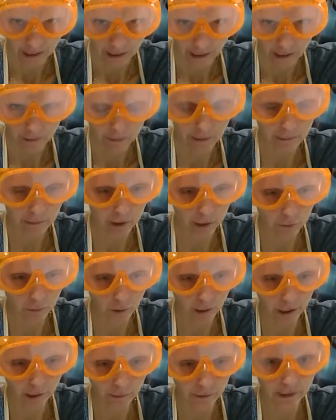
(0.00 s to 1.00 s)
now remember, you're
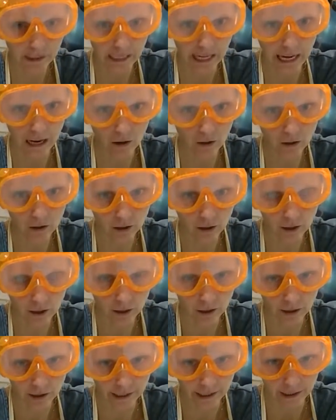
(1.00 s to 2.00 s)
working with an
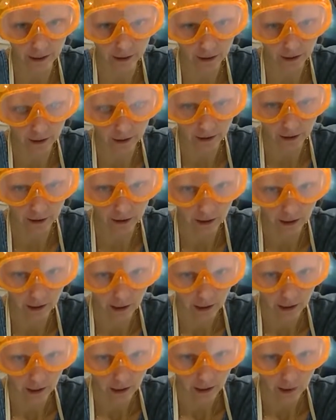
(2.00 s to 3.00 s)
alcohol here,
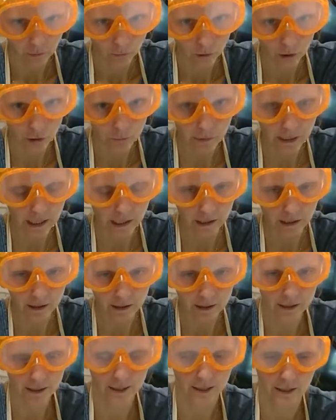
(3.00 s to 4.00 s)
which
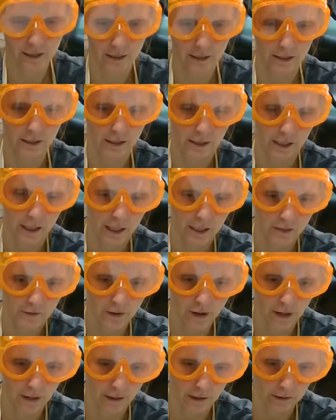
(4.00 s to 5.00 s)
means it's
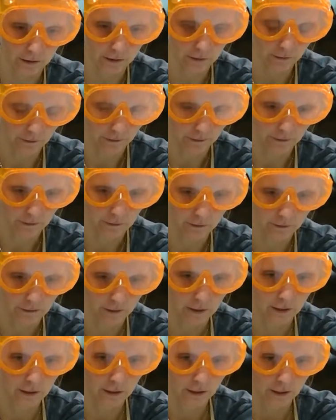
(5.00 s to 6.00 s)
volatile.
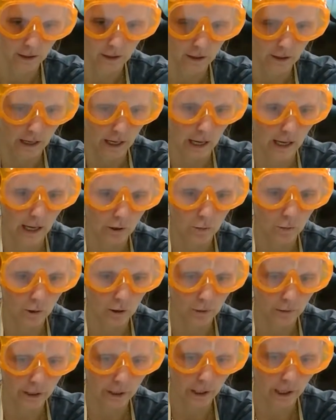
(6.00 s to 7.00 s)
And
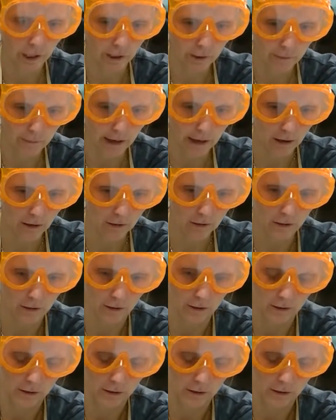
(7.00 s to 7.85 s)
what do we know about